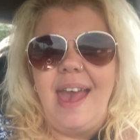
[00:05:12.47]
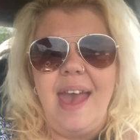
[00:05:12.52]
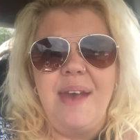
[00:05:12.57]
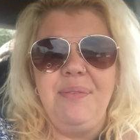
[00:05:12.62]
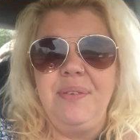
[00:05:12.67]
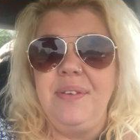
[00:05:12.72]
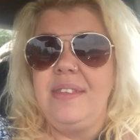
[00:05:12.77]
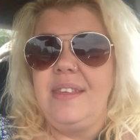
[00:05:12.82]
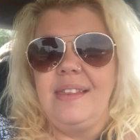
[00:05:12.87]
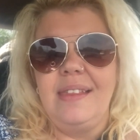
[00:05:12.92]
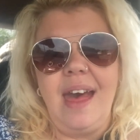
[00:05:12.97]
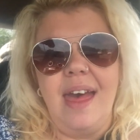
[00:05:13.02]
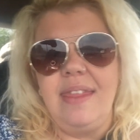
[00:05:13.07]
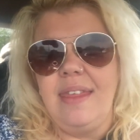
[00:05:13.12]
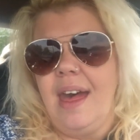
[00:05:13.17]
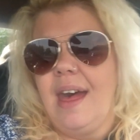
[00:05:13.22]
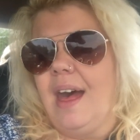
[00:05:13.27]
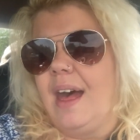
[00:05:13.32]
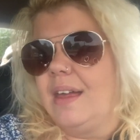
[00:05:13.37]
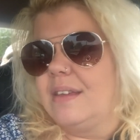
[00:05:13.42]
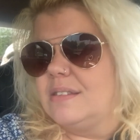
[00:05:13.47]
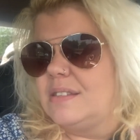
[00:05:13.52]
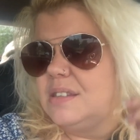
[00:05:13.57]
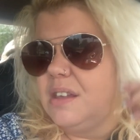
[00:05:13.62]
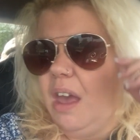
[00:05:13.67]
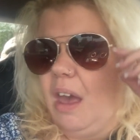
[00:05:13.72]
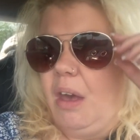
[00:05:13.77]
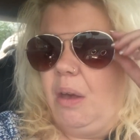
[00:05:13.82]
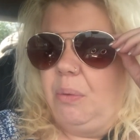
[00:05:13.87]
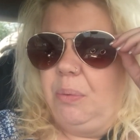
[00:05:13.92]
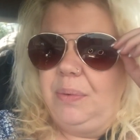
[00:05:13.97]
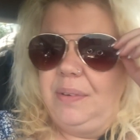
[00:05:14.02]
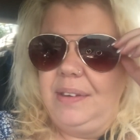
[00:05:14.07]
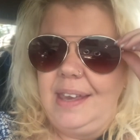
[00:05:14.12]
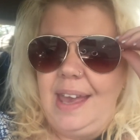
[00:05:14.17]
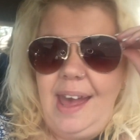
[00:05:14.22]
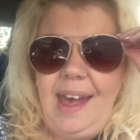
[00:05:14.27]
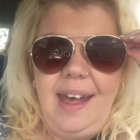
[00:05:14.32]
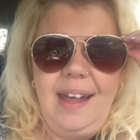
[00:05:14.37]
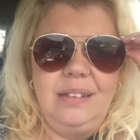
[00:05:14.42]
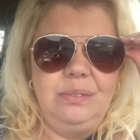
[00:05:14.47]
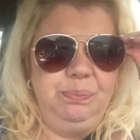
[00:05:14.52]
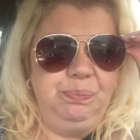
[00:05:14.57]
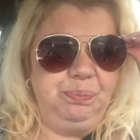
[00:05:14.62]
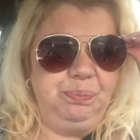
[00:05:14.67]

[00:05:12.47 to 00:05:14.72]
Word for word: everything like that. So yeah,